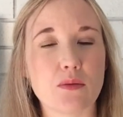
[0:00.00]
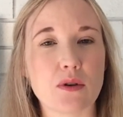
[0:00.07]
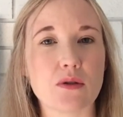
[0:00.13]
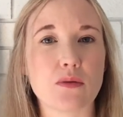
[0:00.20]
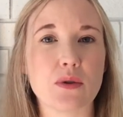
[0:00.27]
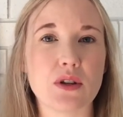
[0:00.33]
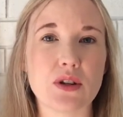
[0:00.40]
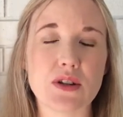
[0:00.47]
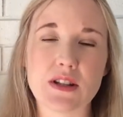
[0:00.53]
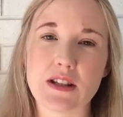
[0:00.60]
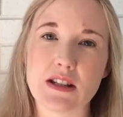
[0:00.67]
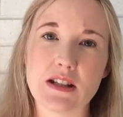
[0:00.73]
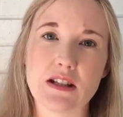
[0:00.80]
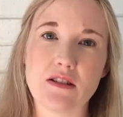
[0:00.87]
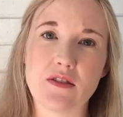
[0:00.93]
What if we use
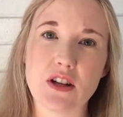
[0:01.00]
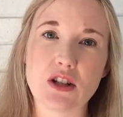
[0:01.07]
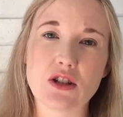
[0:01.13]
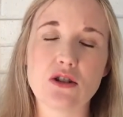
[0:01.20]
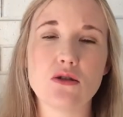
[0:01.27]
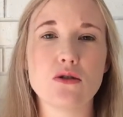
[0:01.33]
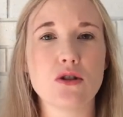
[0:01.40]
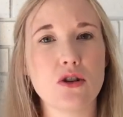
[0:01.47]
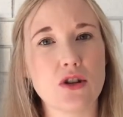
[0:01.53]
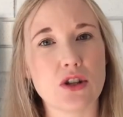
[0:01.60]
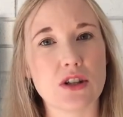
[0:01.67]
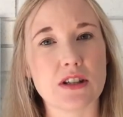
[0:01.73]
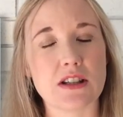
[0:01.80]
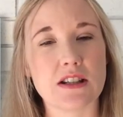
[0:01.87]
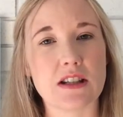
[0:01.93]
this intervention or don't
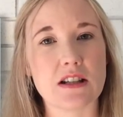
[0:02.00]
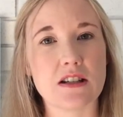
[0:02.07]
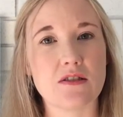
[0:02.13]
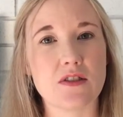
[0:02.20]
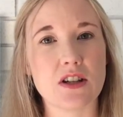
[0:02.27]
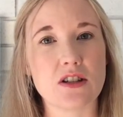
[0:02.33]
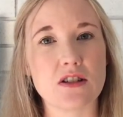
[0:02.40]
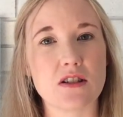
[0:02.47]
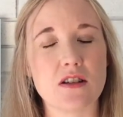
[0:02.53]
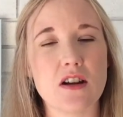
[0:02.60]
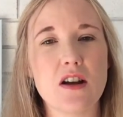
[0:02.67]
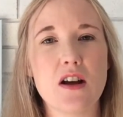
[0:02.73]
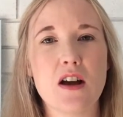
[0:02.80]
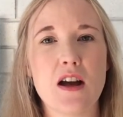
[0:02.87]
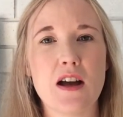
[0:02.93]
use this intervention?
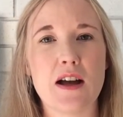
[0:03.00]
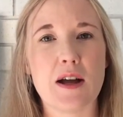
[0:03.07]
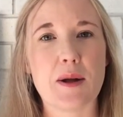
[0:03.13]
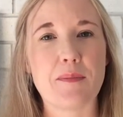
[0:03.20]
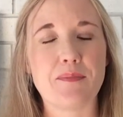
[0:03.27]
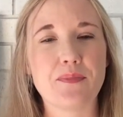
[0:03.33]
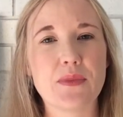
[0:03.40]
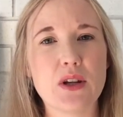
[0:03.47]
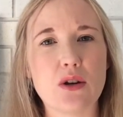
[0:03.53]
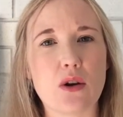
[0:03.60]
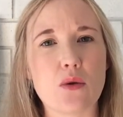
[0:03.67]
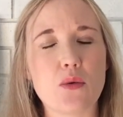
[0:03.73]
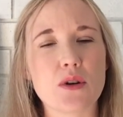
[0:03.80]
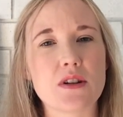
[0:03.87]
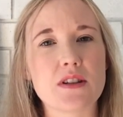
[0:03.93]
You
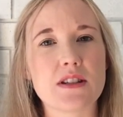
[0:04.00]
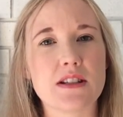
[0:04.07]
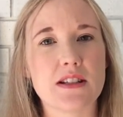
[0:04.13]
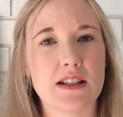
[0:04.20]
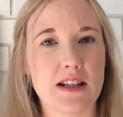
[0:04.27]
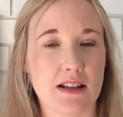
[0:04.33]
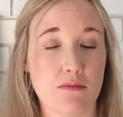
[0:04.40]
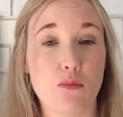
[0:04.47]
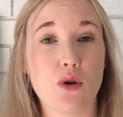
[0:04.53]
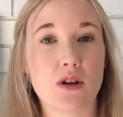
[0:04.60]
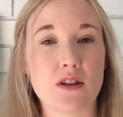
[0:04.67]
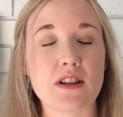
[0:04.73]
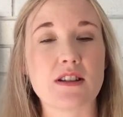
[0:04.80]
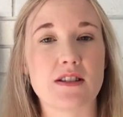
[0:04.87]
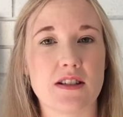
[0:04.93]
know, what are
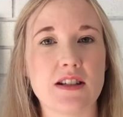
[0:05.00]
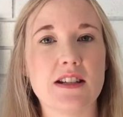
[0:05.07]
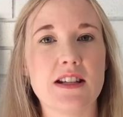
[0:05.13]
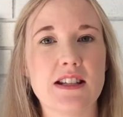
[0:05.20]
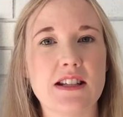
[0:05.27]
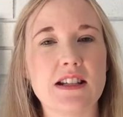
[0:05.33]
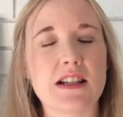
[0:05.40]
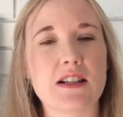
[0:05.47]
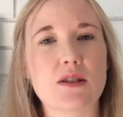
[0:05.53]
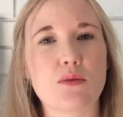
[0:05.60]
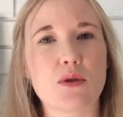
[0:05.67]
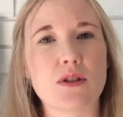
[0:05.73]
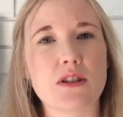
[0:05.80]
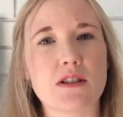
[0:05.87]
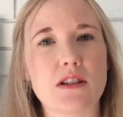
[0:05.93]
the statistics?
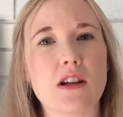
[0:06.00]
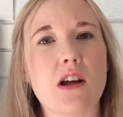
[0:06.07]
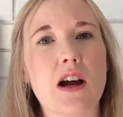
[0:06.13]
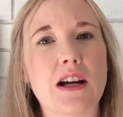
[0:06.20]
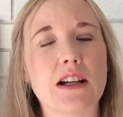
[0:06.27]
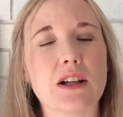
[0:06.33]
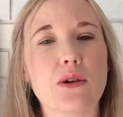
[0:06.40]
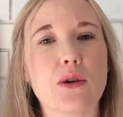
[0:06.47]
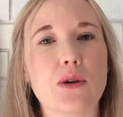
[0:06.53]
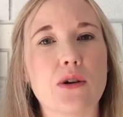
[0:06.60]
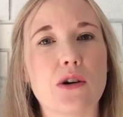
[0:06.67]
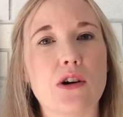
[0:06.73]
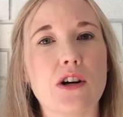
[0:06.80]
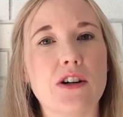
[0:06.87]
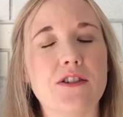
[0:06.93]
What's the likelihood
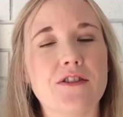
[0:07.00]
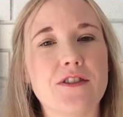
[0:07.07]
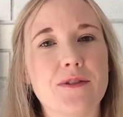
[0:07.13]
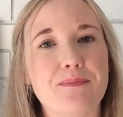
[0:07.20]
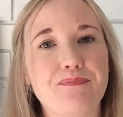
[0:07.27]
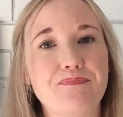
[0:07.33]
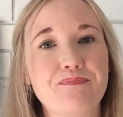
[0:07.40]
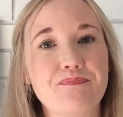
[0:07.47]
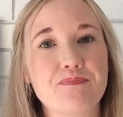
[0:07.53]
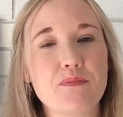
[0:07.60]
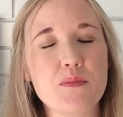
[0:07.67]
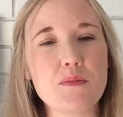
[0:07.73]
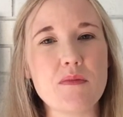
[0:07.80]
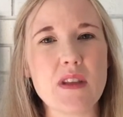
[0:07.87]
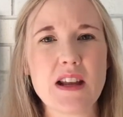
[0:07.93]
of
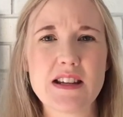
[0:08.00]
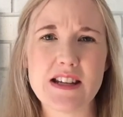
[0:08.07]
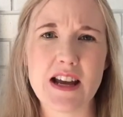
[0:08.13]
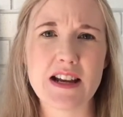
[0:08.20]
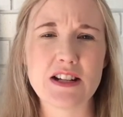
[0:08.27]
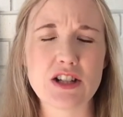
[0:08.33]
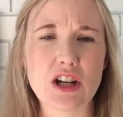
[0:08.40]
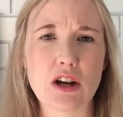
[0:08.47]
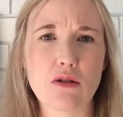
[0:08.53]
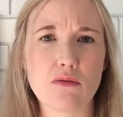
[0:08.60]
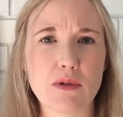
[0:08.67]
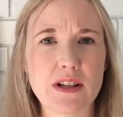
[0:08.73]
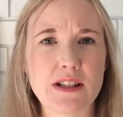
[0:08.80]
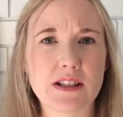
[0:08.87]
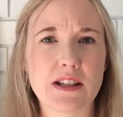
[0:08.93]
danger,
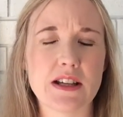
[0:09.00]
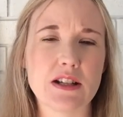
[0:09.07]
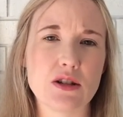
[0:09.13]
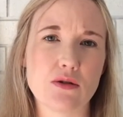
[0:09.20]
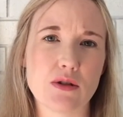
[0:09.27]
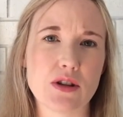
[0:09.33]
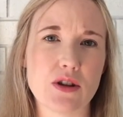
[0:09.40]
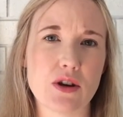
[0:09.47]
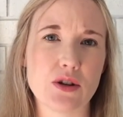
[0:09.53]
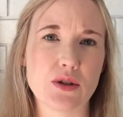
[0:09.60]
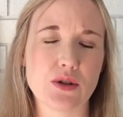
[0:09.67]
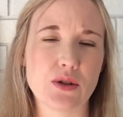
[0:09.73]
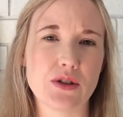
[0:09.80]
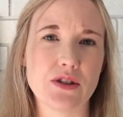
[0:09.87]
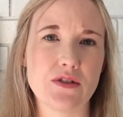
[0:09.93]
risk, injury, those
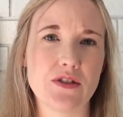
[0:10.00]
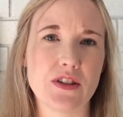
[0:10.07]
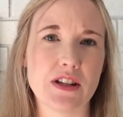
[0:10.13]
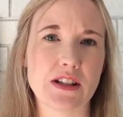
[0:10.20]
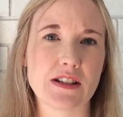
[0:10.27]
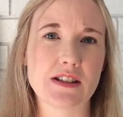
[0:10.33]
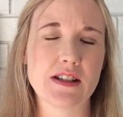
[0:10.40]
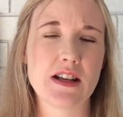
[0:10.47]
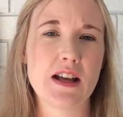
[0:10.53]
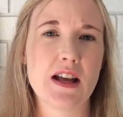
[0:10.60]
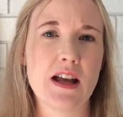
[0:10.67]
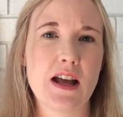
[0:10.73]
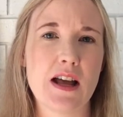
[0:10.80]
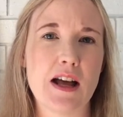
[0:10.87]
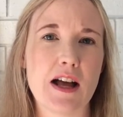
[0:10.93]
sorts of things?
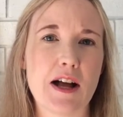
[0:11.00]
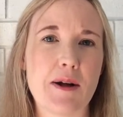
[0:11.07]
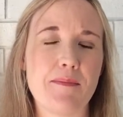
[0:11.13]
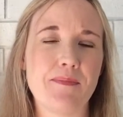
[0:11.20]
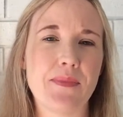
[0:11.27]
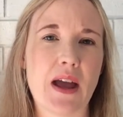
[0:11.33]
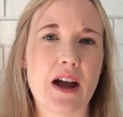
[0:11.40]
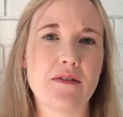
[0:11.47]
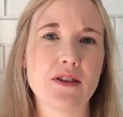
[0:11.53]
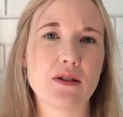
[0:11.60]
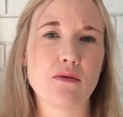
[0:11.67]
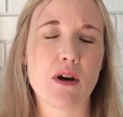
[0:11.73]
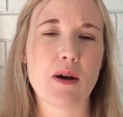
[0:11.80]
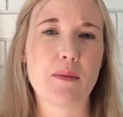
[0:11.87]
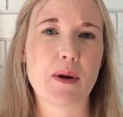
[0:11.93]
Having the
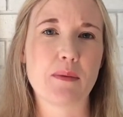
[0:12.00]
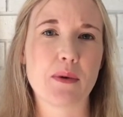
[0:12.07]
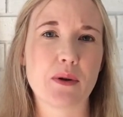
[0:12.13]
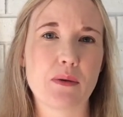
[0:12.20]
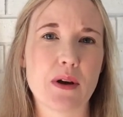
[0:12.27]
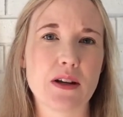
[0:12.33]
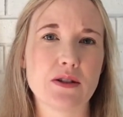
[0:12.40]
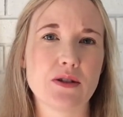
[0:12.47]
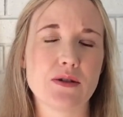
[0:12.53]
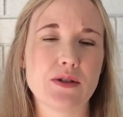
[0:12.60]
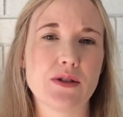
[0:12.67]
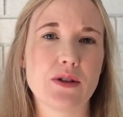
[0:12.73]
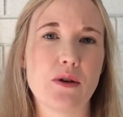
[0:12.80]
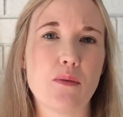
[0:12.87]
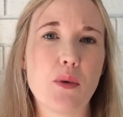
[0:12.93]
right people around you
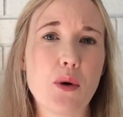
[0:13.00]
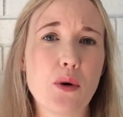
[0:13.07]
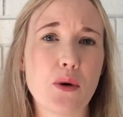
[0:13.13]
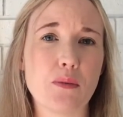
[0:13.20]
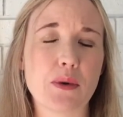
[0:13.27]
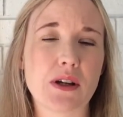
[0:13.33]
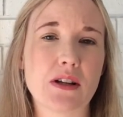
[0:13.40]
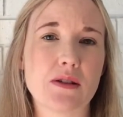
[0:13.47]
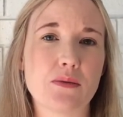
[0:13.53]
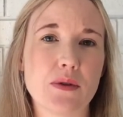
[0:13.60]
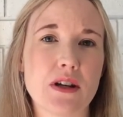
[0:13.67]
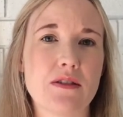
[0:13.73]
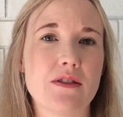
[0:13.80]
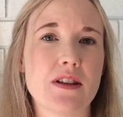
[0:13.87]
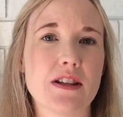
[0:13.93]
is so important, because
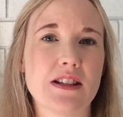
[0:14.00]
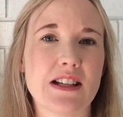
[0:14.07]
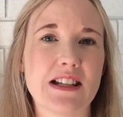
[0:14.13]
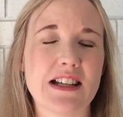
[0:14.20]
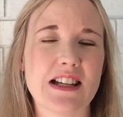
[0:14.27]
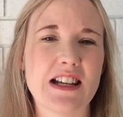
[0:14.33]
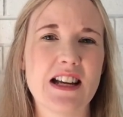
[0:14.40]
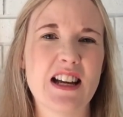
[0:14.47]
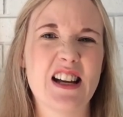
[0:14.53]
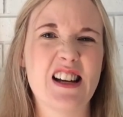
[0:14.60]
whenever there's any